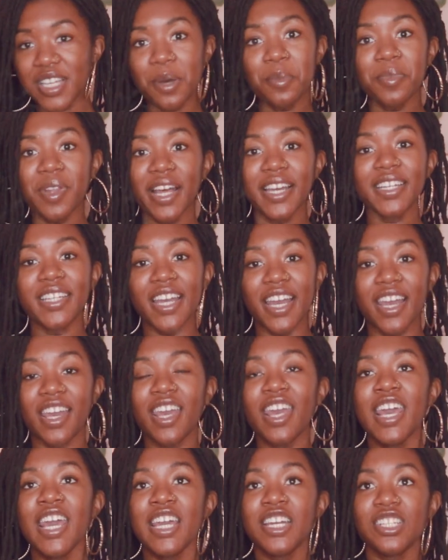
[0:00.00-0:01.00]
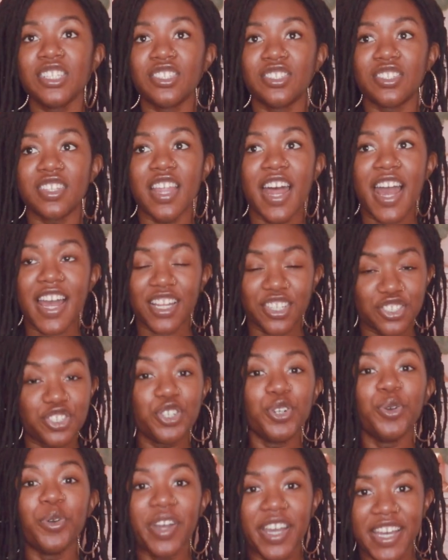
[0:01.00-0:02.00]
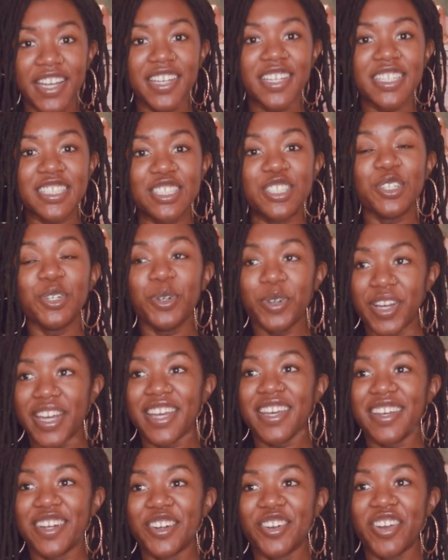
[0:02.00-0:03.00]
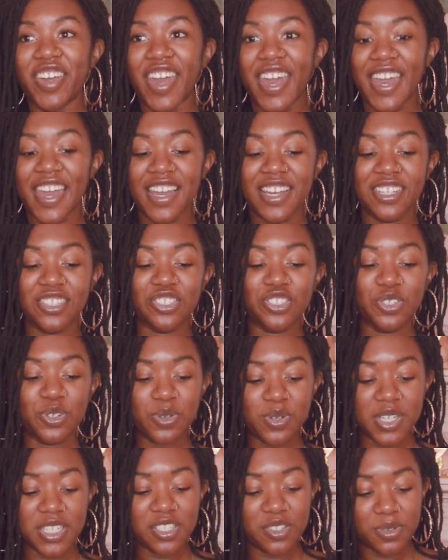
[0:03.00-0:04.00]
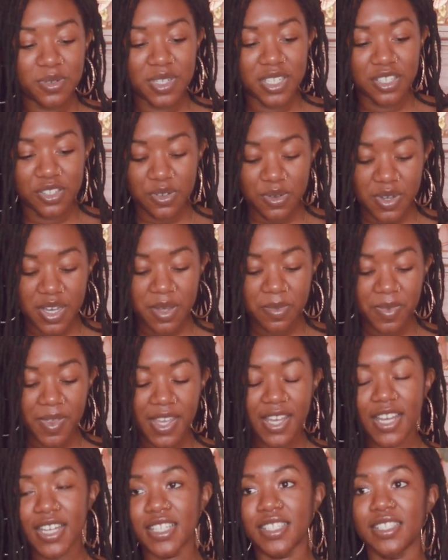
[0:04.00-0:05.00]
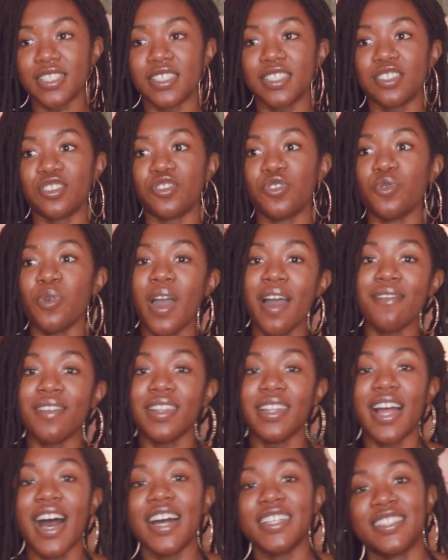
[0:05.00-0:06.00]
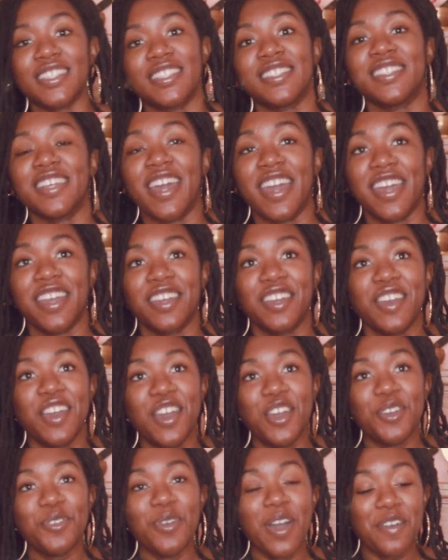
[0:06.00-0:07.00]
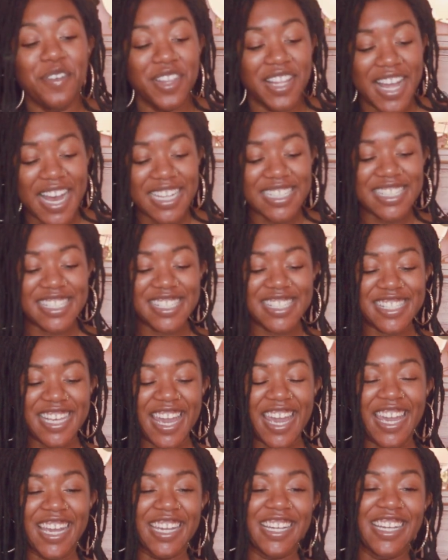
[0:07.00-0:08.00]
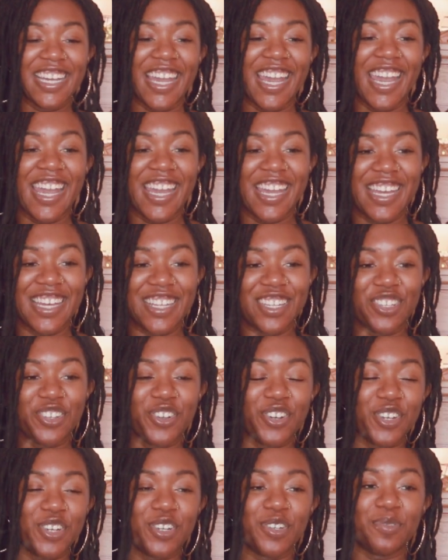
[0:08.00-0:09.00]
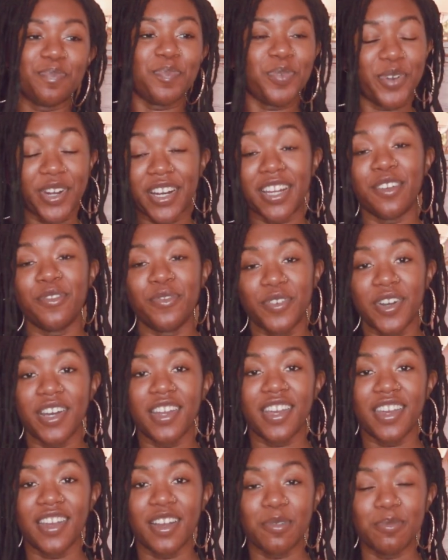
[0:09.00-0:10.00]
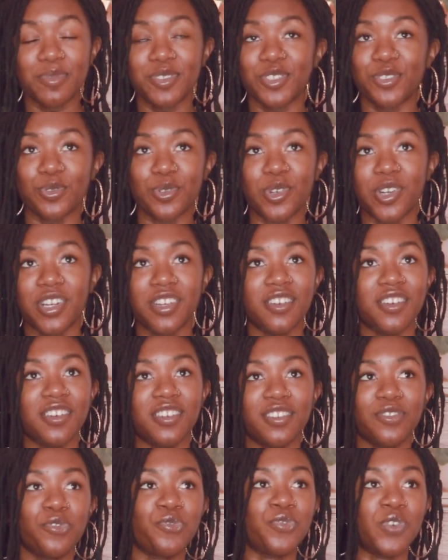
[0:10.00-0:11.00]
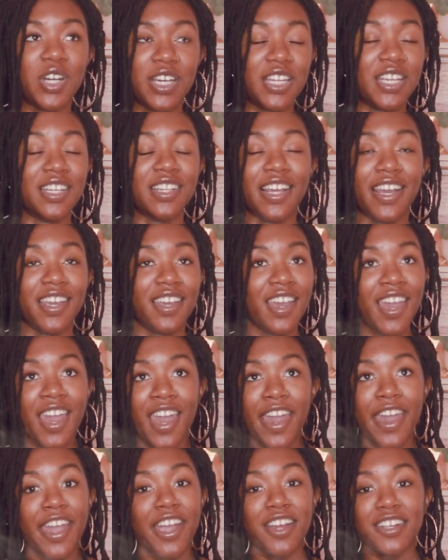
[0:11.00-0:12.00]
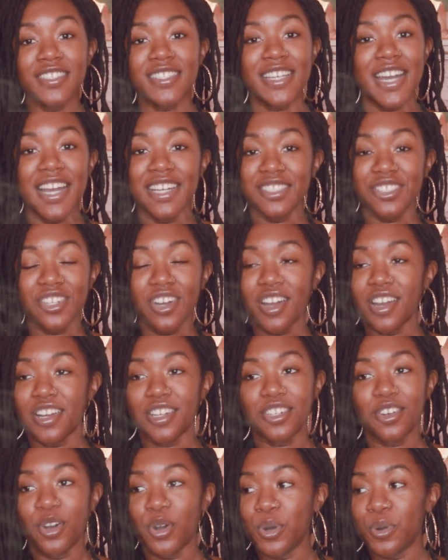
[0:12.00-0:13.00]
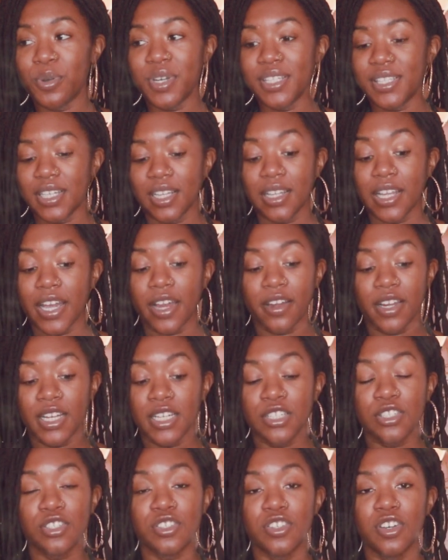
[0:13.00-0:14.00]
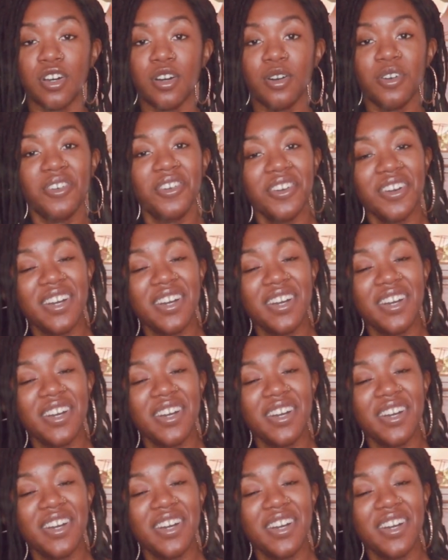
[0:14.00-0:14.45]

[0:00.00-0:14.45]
like that, do it, okay? Do it, because you have a lot to say. You have a lot to say, and you're pretty funny. I'm sure you're funny. Like, air signs, y'all are always hilarious, so